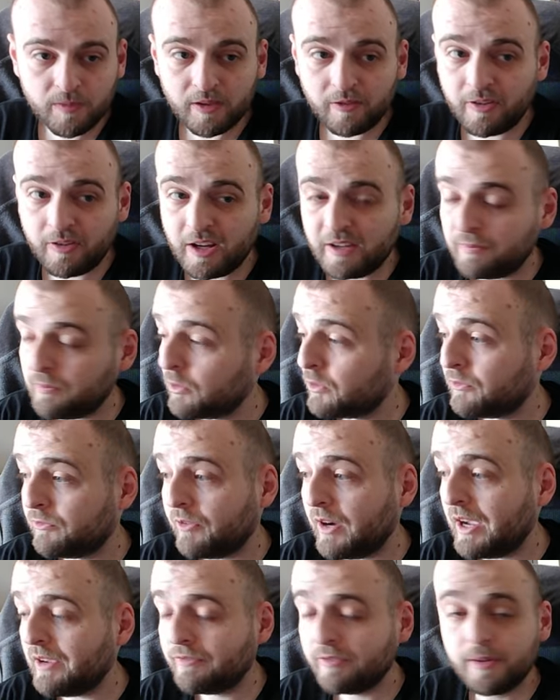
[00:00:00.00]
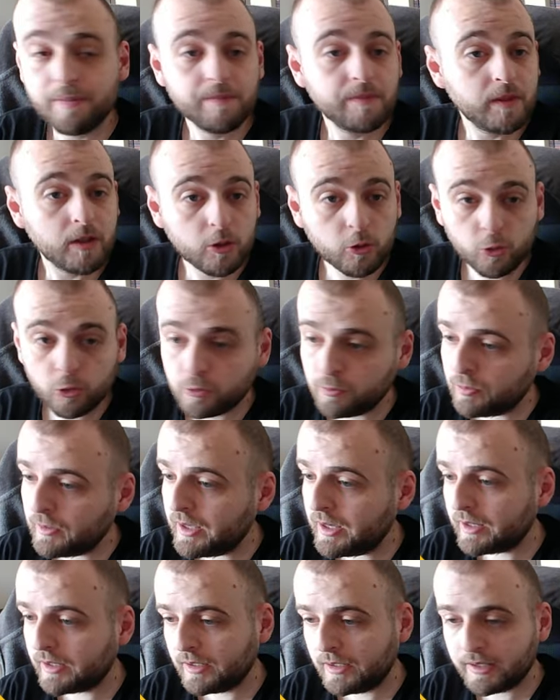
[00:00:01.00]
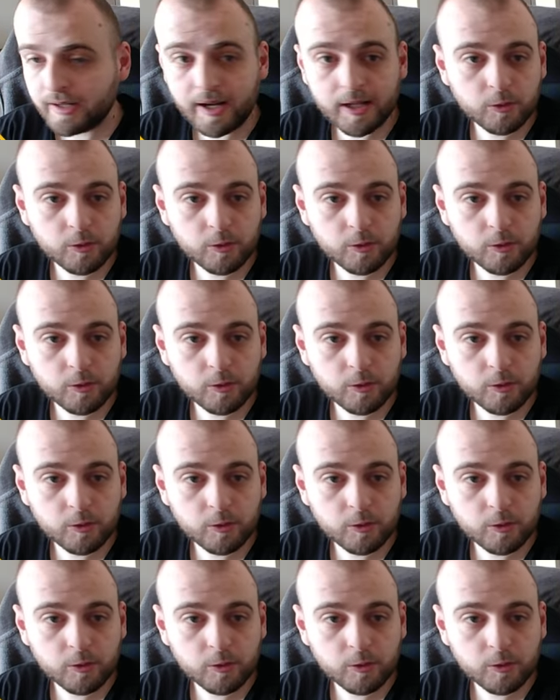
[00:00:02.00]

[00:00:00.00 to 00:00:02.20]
5.5, good player, right